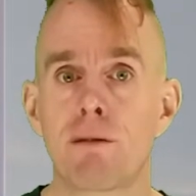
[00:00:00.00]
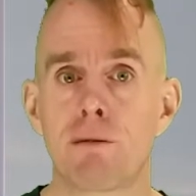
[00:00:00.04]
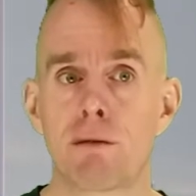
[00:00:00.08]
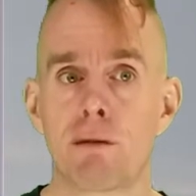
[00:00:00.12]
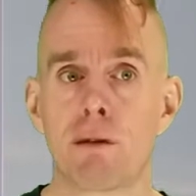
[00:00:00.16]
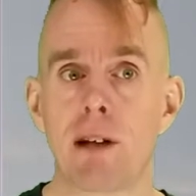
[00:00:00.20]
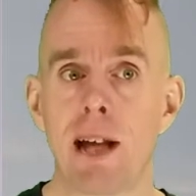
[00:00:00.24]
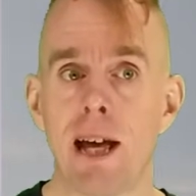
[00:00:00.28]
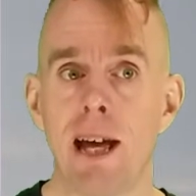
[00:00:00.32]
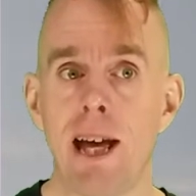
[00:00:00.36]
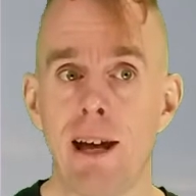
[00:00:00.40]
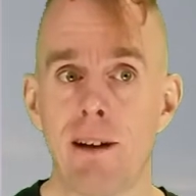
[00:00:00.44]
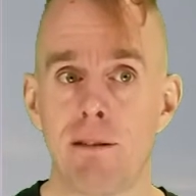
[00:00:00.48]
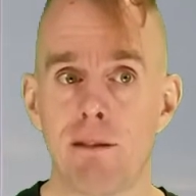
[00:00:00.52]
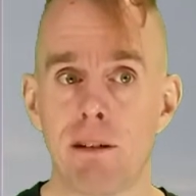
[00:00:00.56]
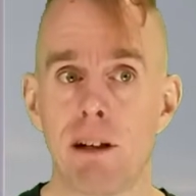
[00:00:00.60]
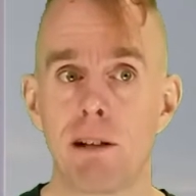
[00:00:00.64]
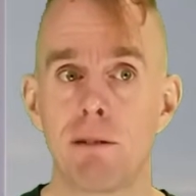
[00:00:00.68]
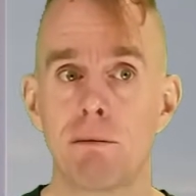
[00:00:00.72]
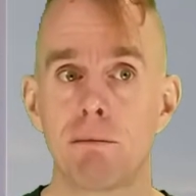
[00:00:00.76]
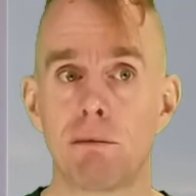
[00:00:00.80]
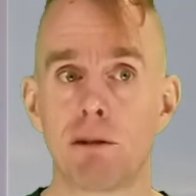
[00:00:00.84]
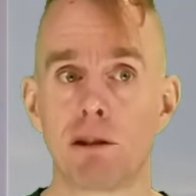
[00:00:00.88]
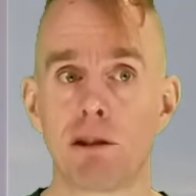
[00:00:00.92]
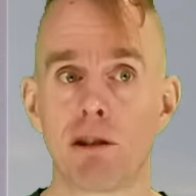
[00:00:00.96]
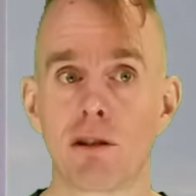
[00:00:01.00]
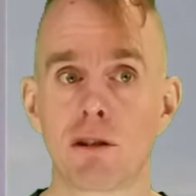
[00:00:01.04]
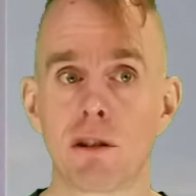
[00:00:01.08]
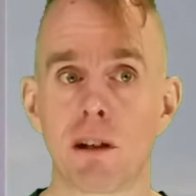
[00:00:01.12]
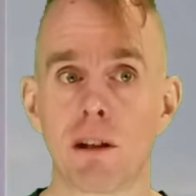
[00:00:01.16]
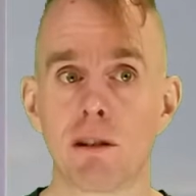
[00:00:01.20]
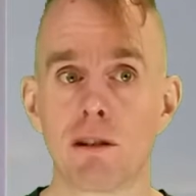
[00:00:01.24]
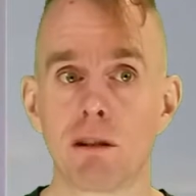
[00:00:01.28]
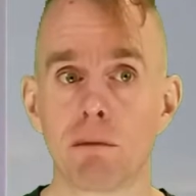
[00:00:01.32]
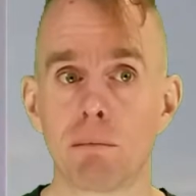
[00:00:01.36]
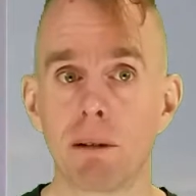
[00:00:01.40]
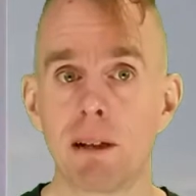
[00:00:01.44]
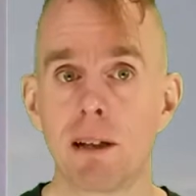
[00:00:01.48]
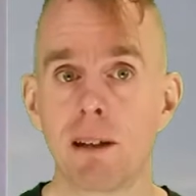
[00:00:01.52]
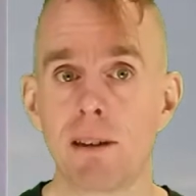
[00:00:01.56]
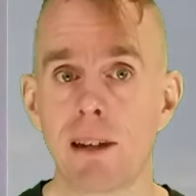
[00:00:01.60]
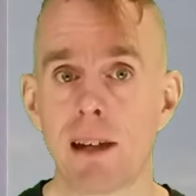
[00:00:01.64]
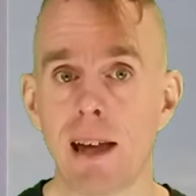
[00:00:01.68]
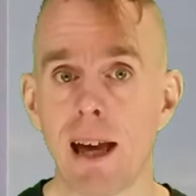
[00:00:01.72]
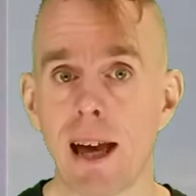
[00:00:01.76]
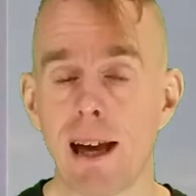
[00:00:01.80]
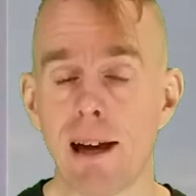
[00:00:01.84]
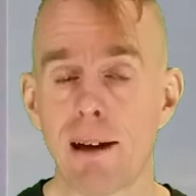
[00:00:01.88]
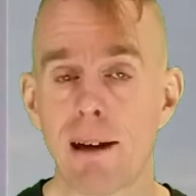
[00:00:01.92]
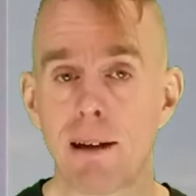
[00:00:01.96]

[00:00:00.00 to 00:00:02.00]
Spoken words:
through an area which is going to be the